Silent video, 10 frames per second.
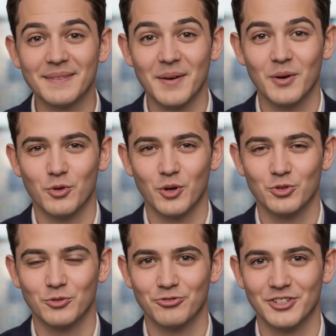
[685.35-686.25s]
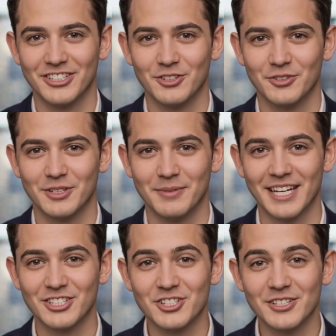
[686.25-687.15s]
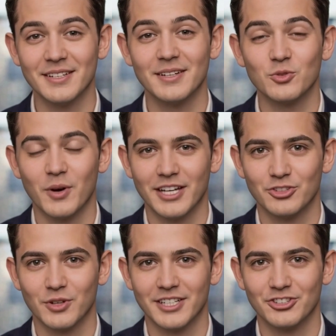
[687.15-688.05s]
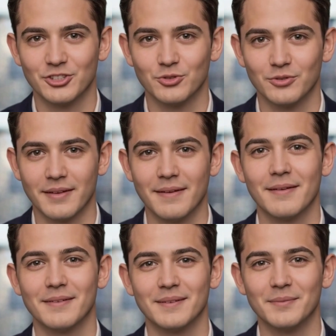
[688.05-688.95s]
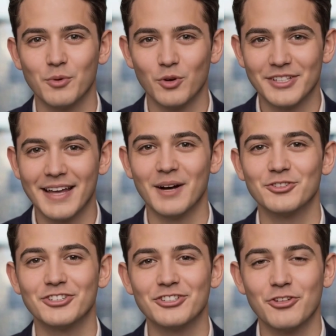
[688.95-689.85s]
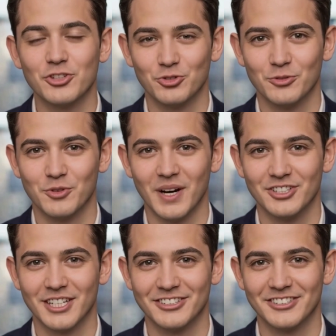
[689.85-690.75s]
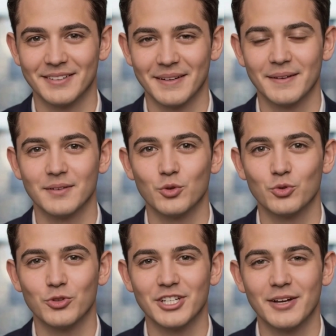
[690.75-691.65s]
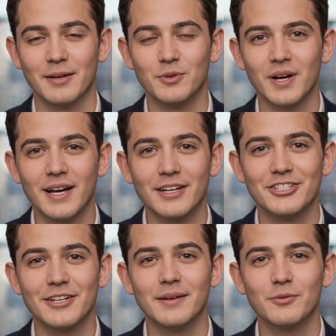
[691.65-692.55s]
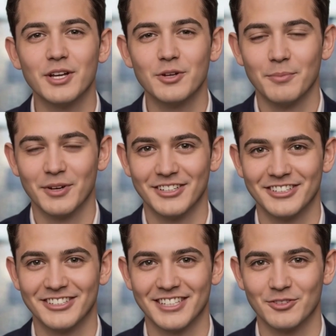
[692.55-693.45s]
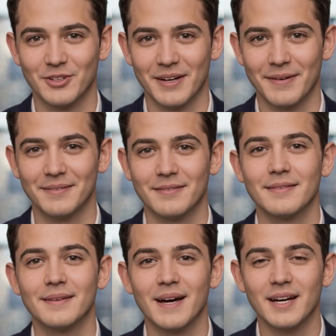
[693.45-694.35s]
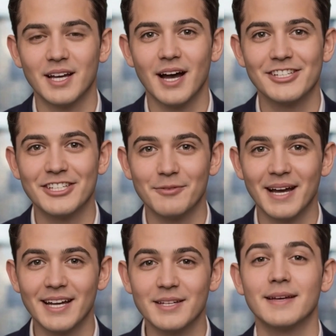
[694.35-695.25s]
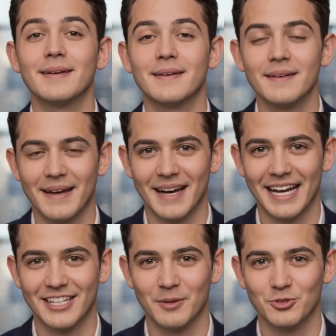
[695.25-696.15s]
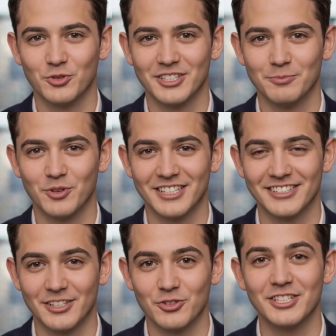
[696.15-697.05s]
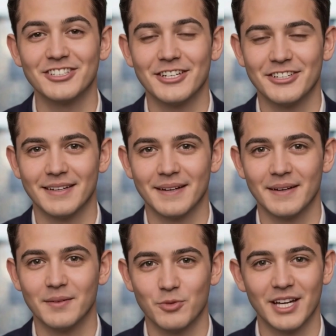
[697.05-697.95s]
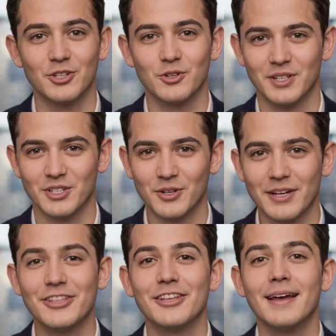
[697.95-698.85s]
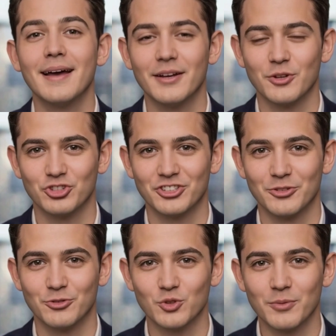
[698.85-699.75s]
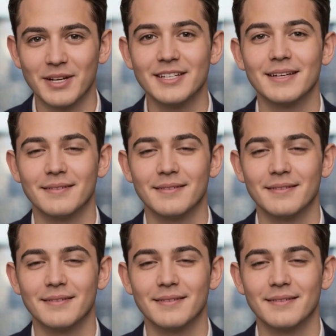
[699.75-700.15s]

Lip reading: Heroku free tier elimination, 2022, broke thousands of student projects. Google killing products, Reader Plus, etc. A constant pattern. AWS price increases. Regular occurrence, you just absorb it.